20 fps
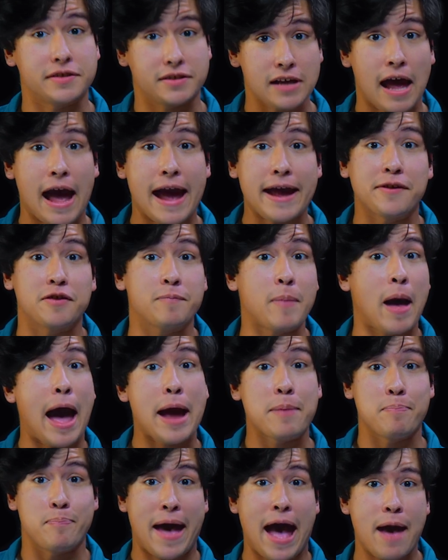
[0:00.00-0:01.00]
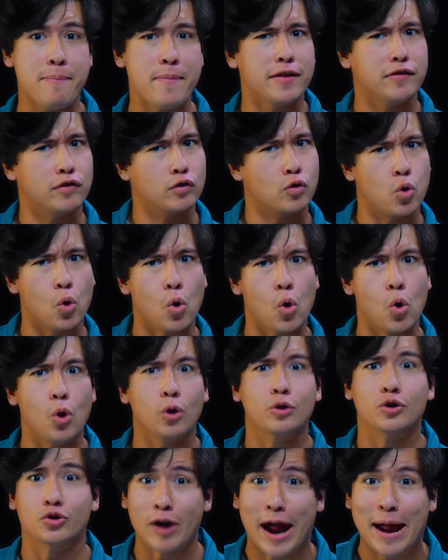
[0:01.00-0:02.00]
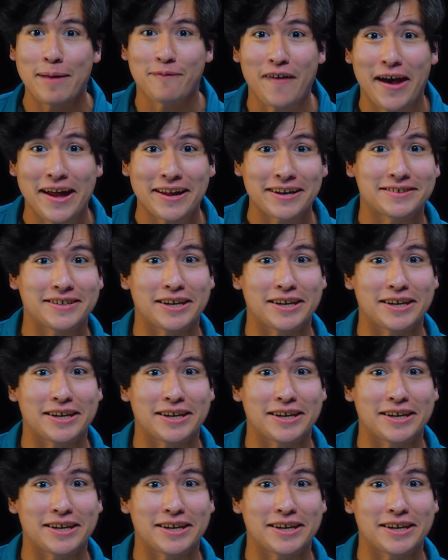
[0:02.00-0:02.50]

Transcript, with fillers: the science behind Batman's cool crime-fighting